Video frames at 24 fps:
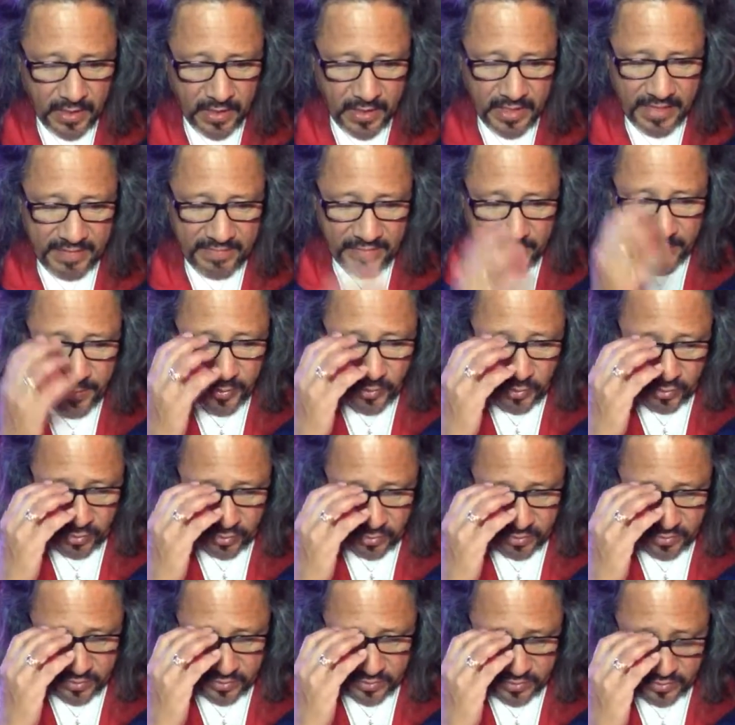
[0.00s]

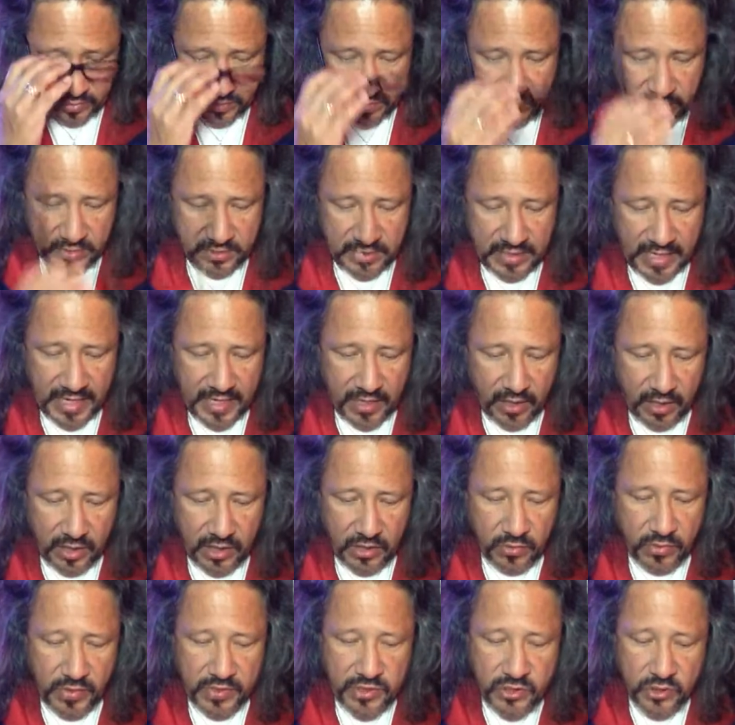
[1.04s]
Liverpool take on
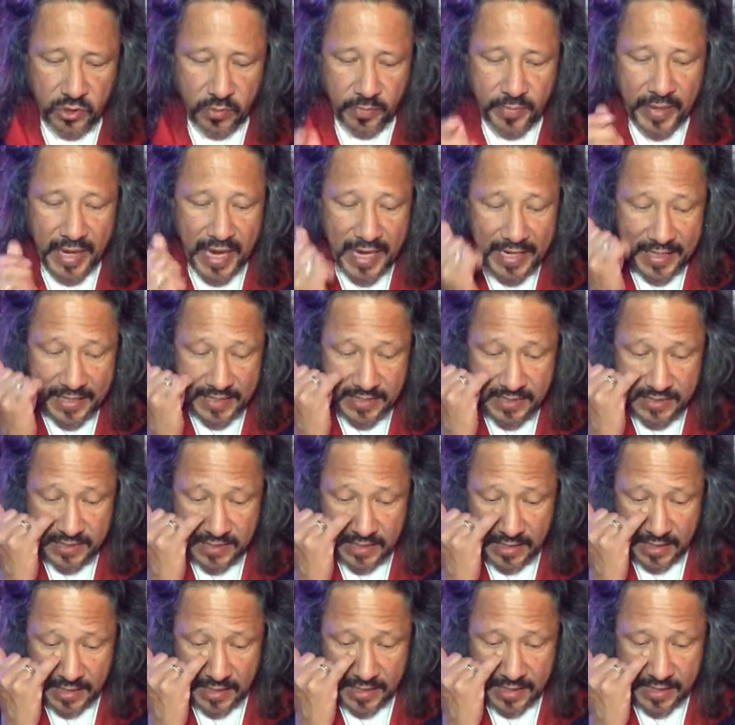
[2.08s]
Crystal Palace